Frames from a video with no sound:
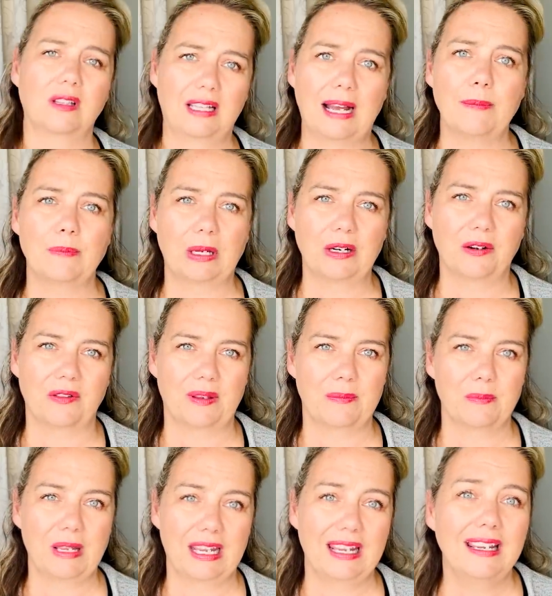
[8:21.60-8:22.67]
a lot better
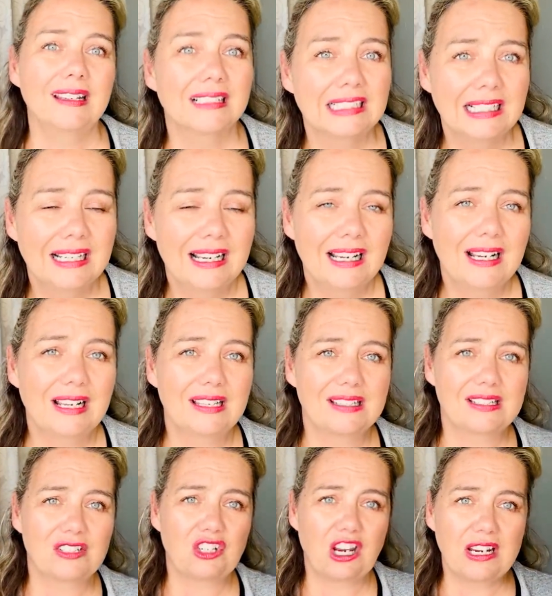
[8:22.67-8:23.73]
than me.
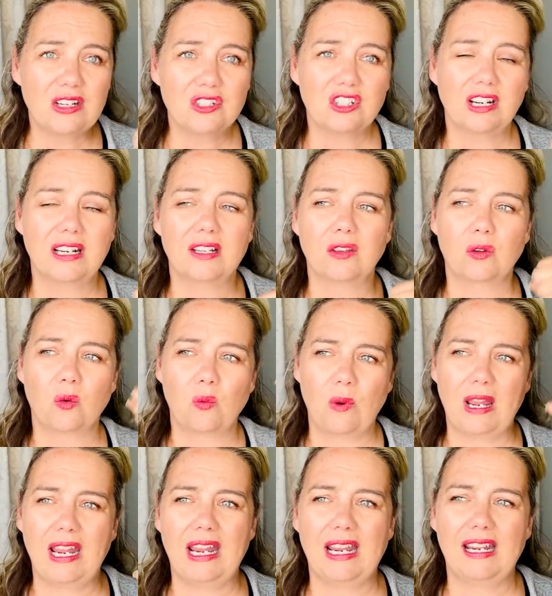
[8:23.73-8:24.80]
Changing the
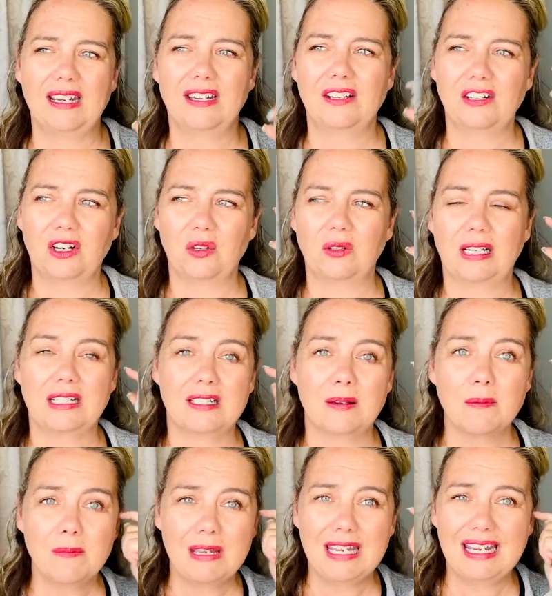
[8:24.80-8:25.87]
way, you know, like to
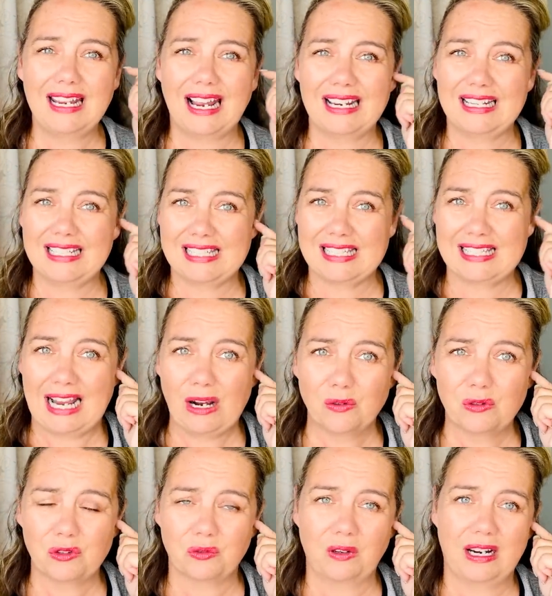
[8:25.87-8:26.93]
me, it
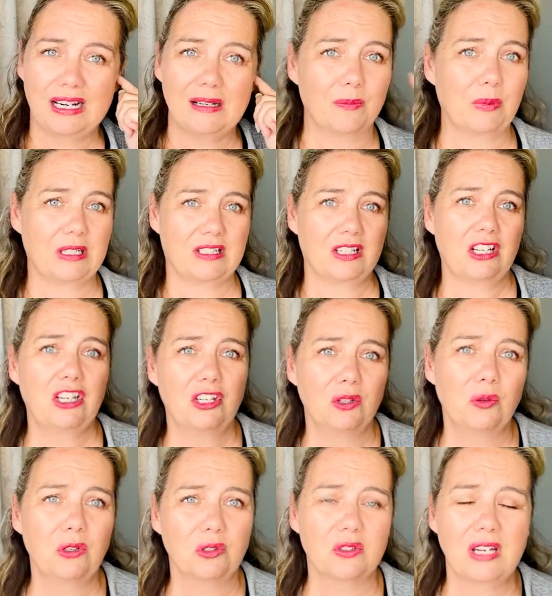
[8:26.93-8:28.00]
sounds right, but to
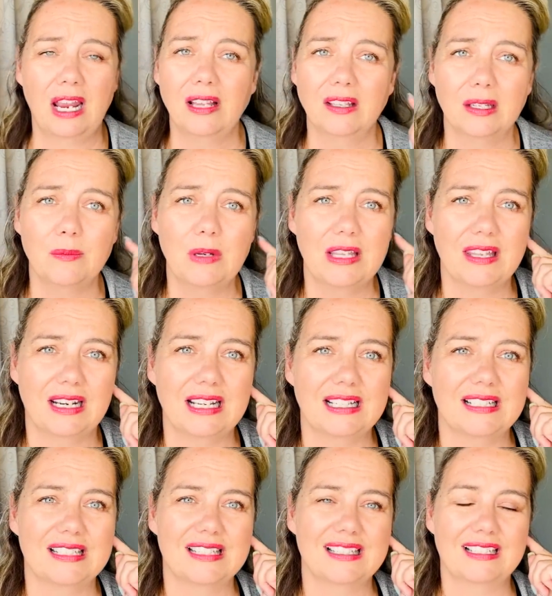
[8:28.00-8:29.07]
you, you're telling me that
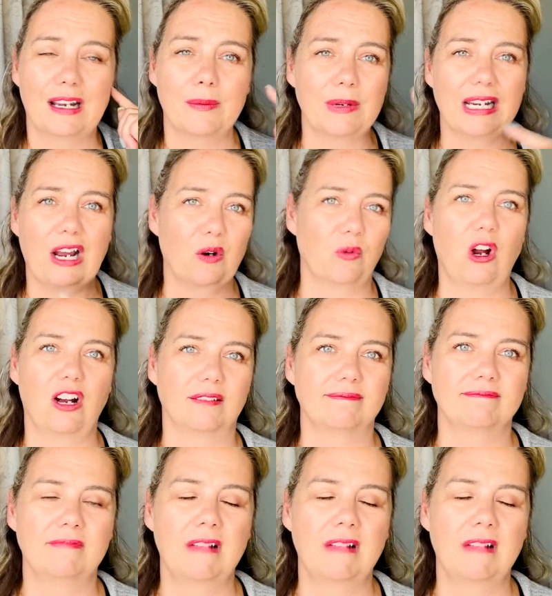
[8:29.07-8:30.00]
it's coming out wrong.